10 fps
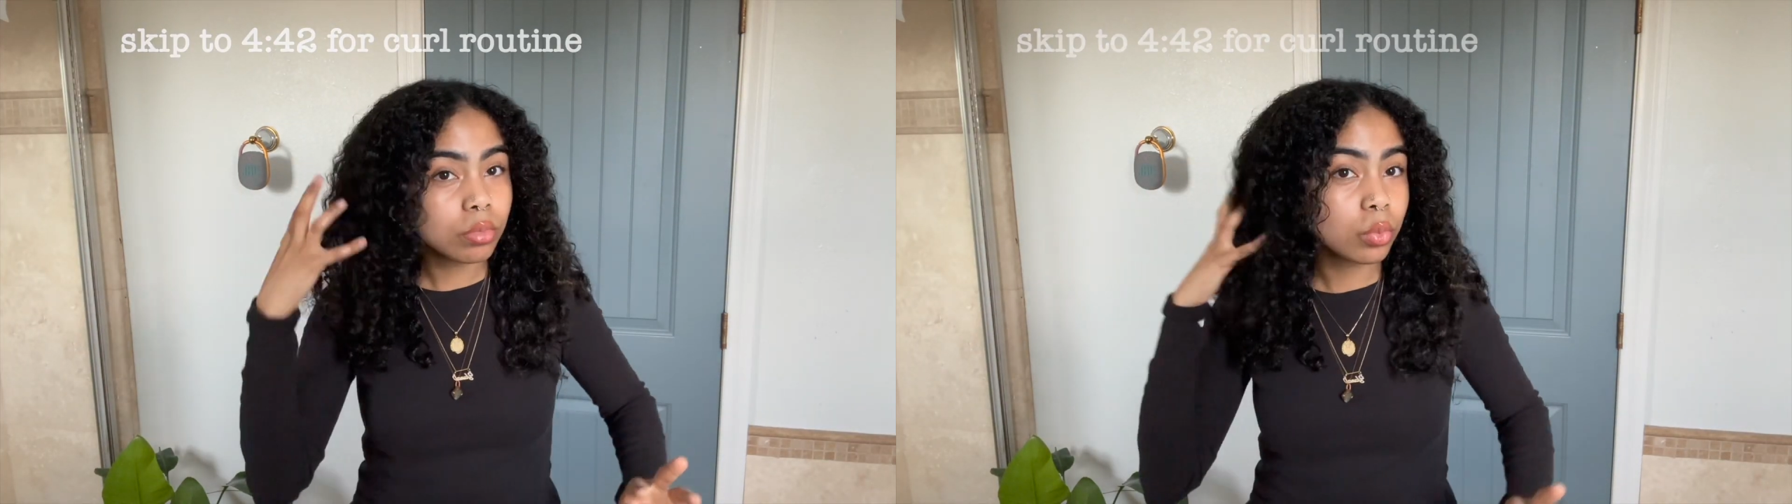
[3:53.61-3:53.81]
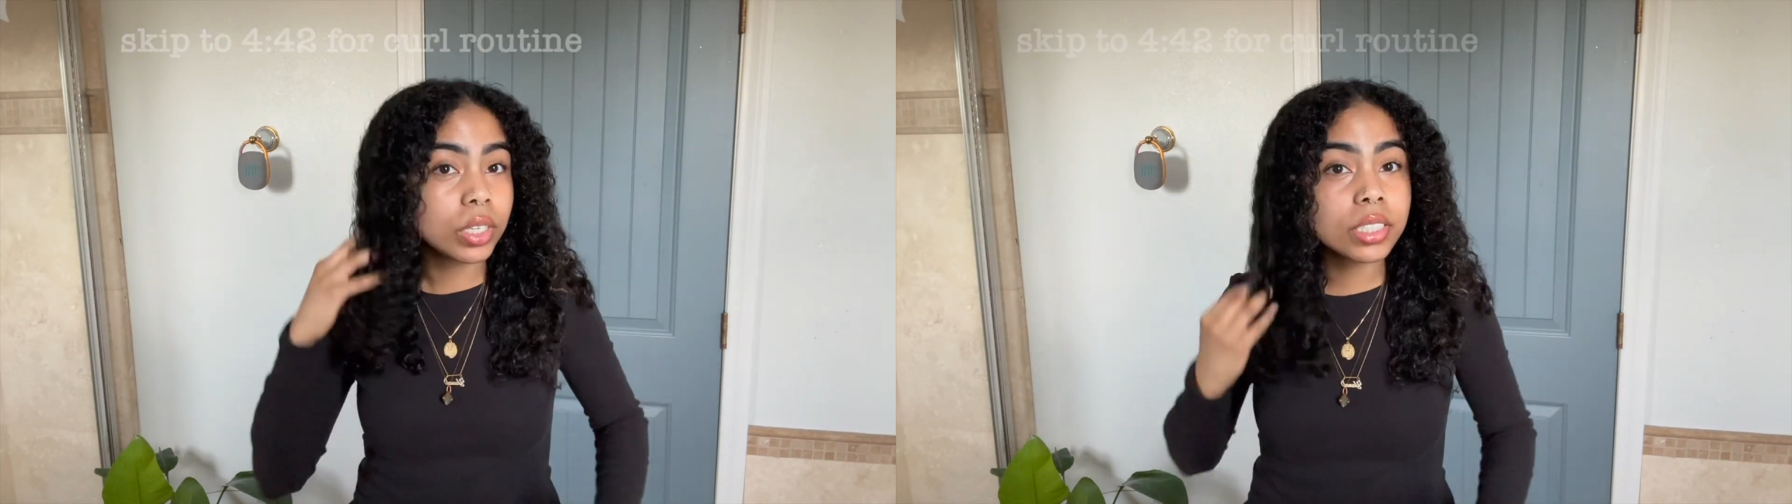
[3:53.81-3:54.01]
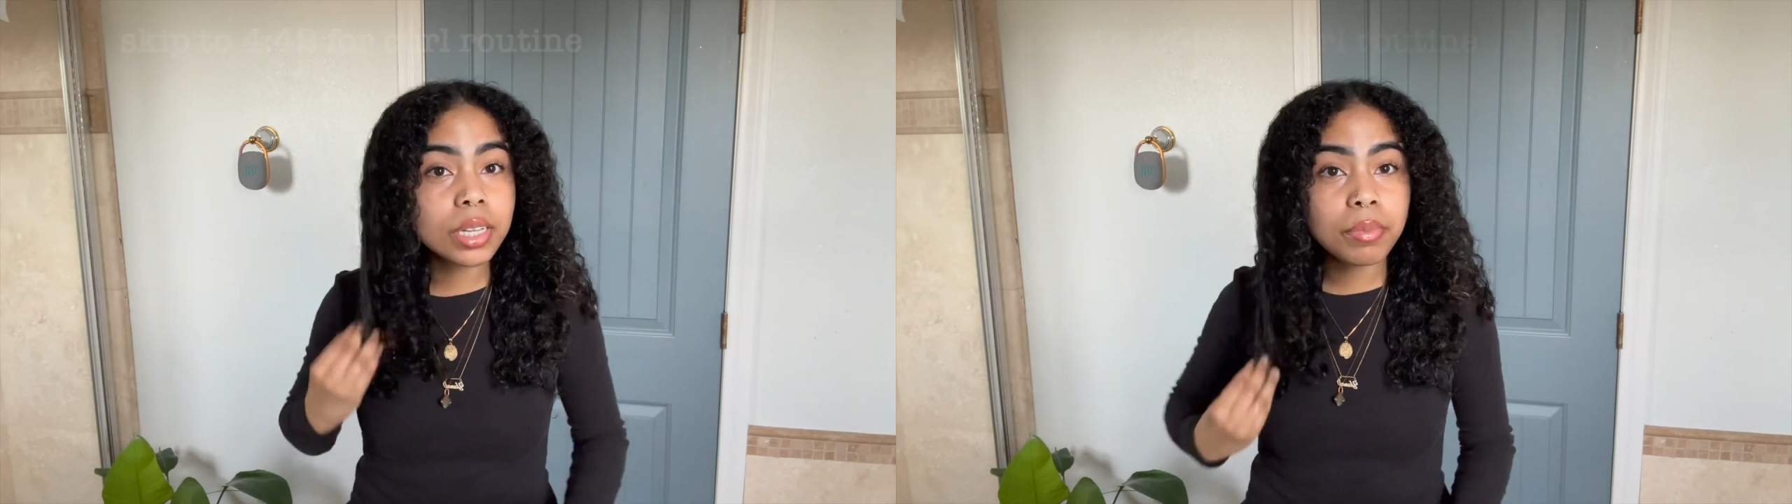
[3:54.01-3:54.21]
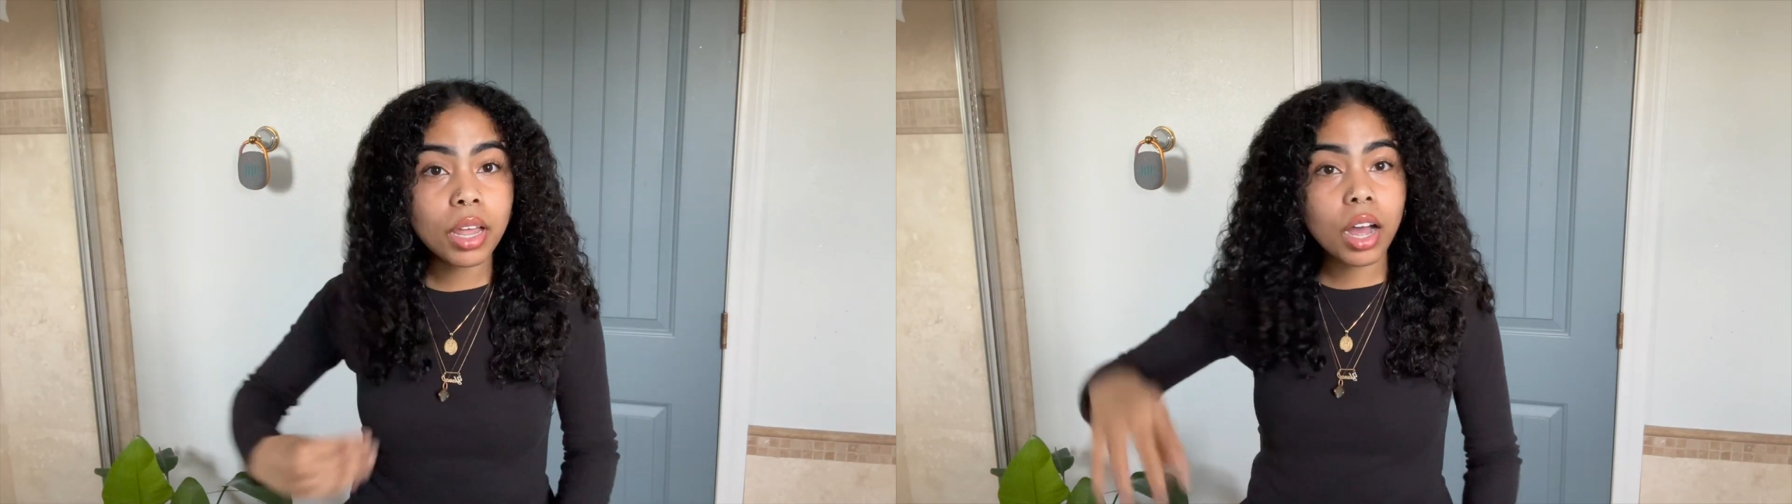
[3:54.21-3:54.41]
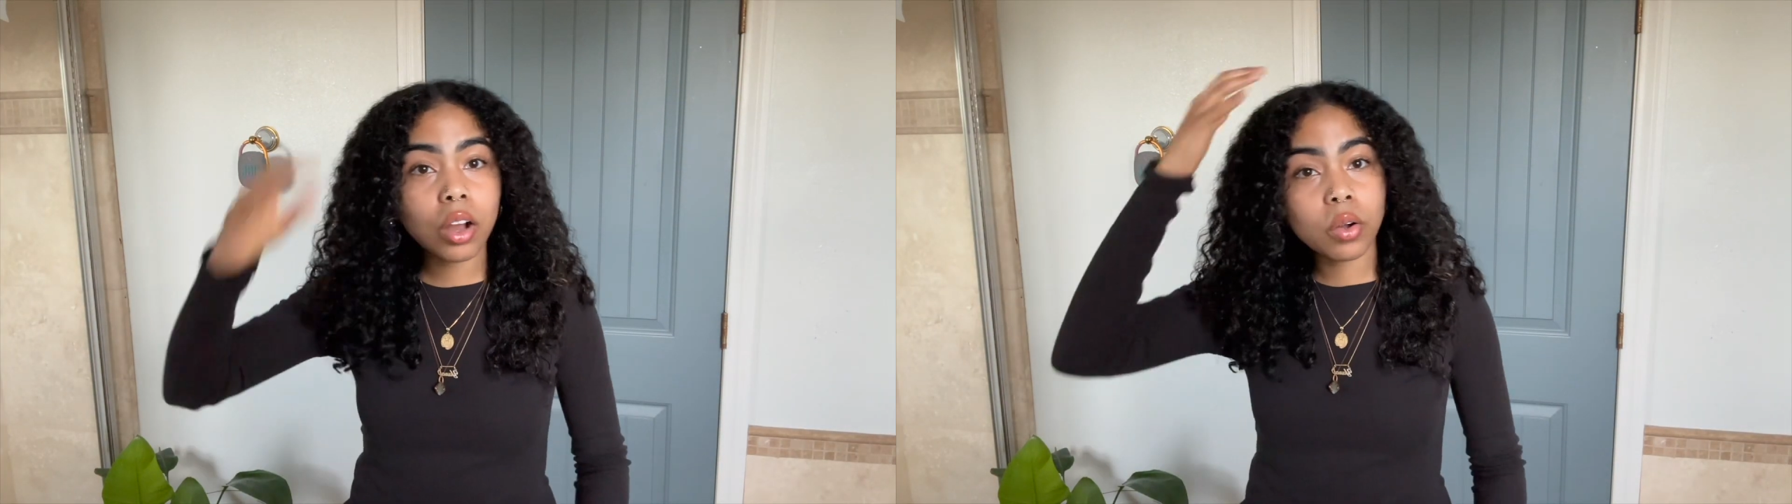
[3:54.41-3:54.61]
wisdom
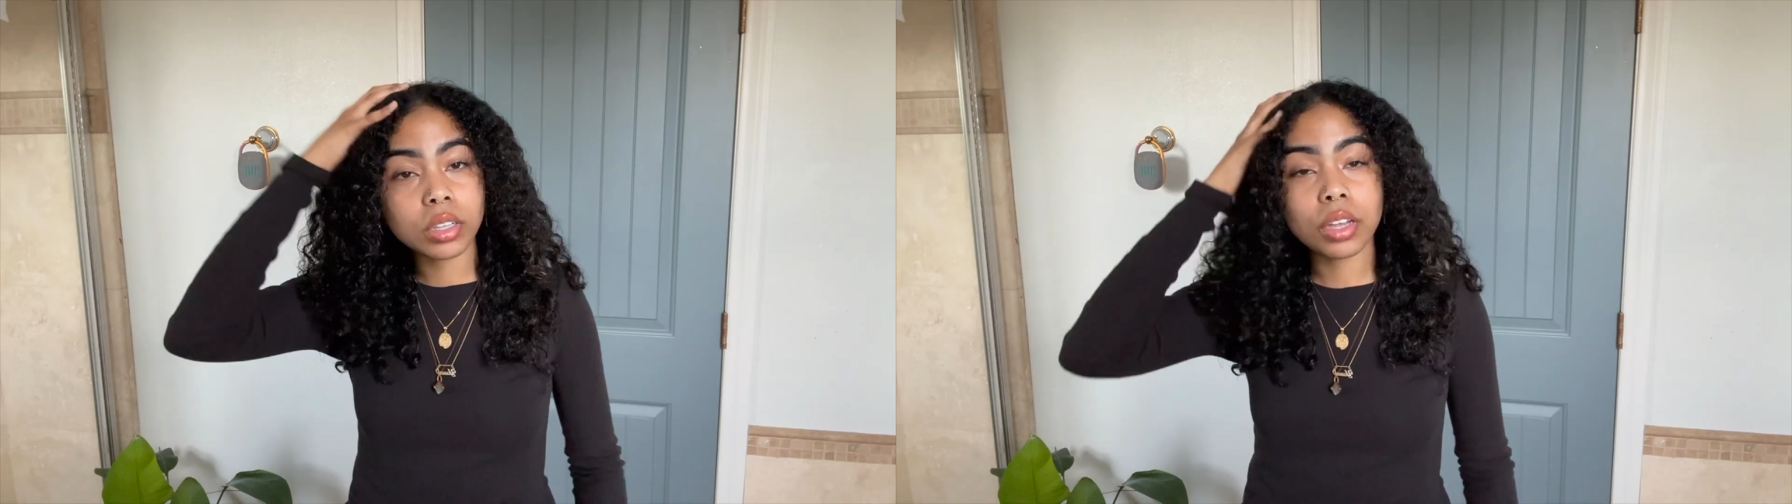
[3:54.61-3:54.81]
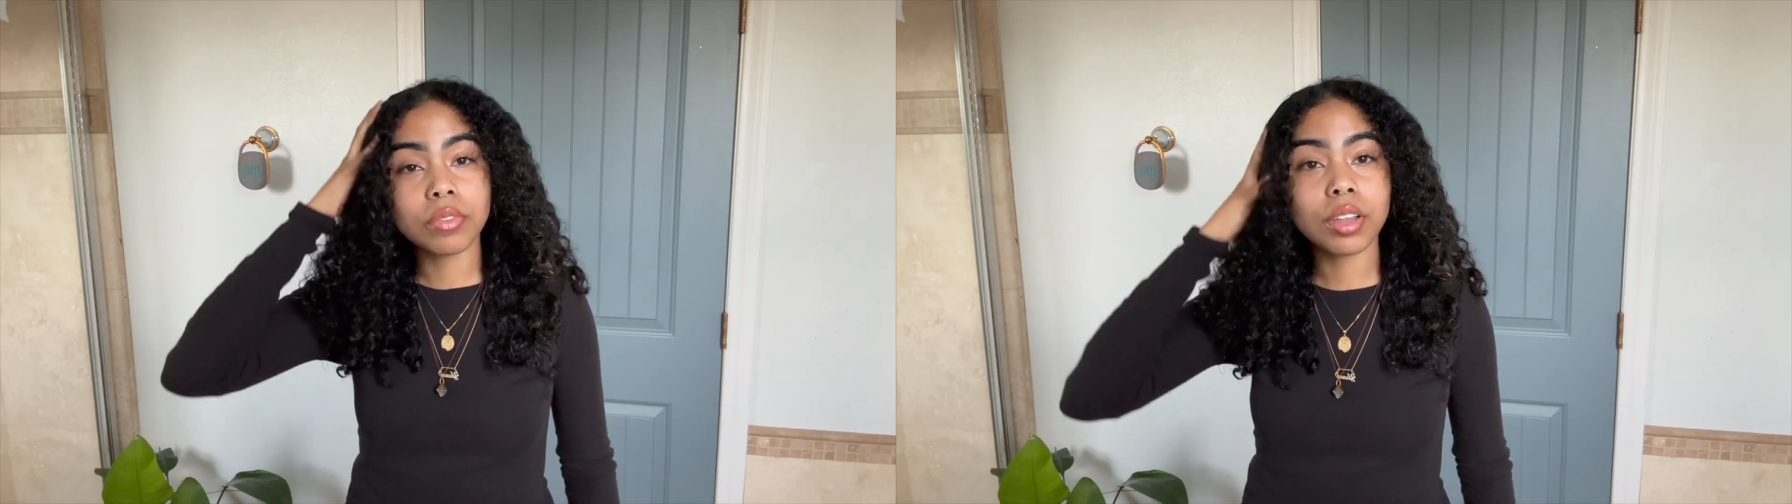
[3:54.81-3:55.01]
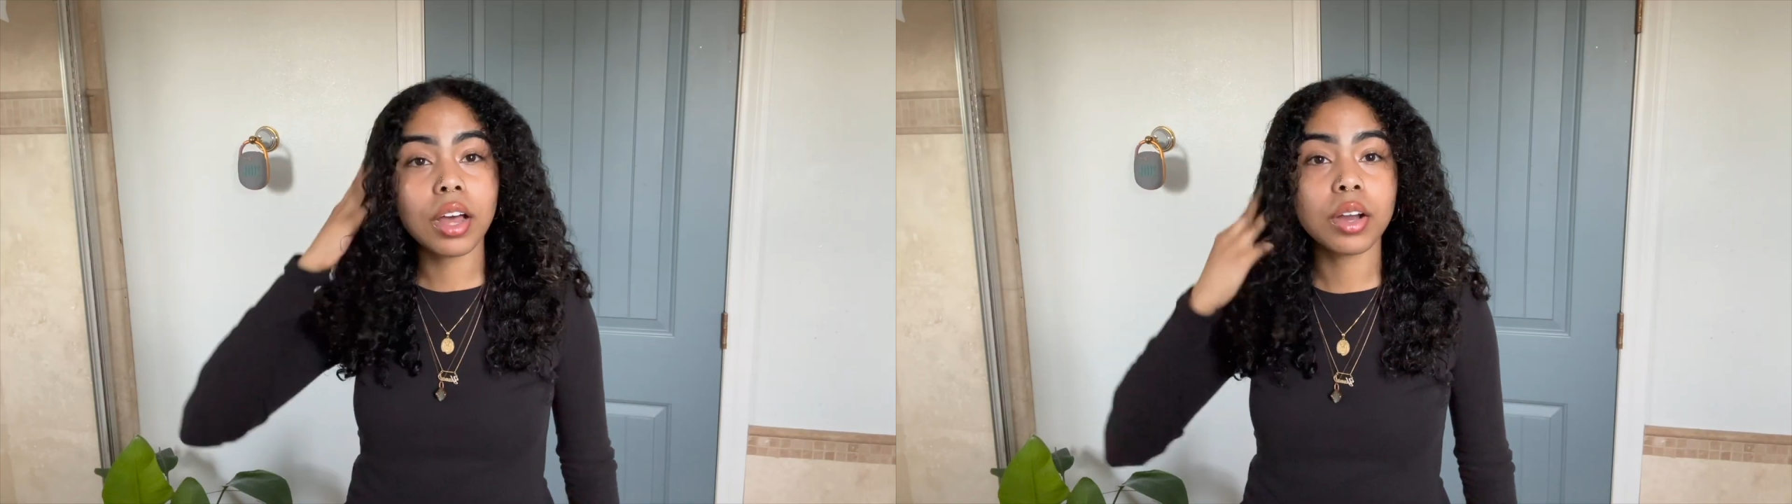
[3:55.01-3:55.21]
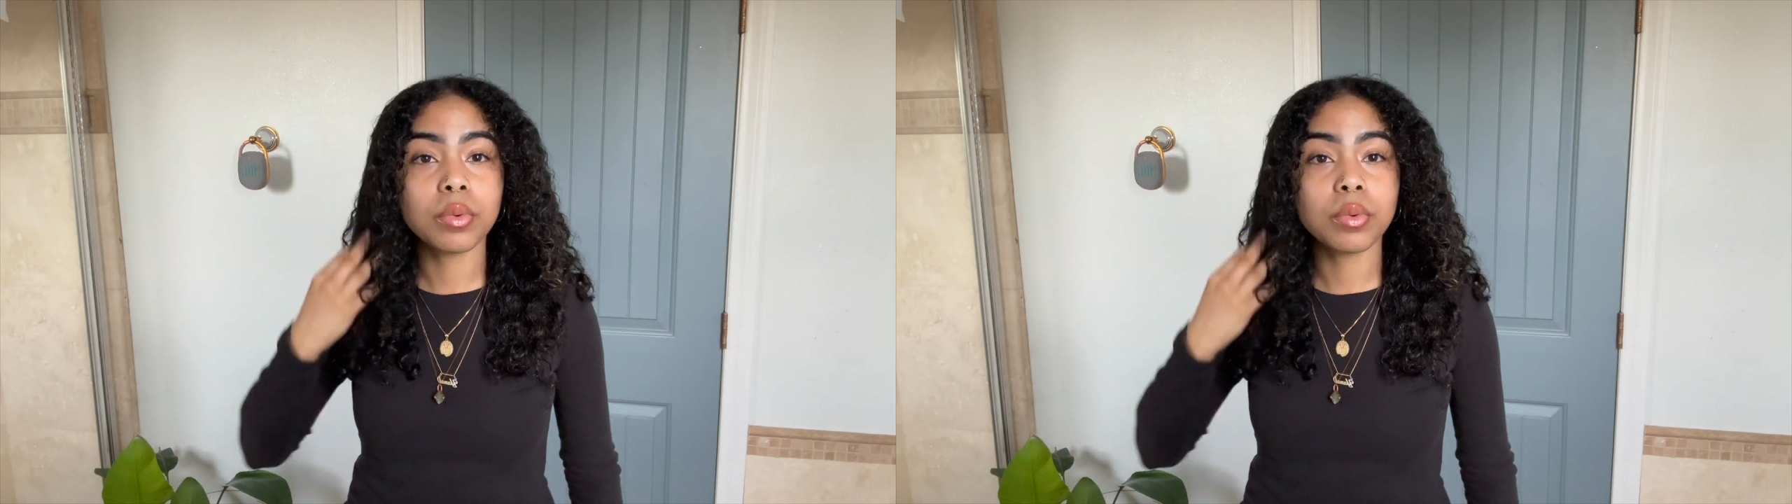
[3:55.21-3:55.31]
lock or love lock,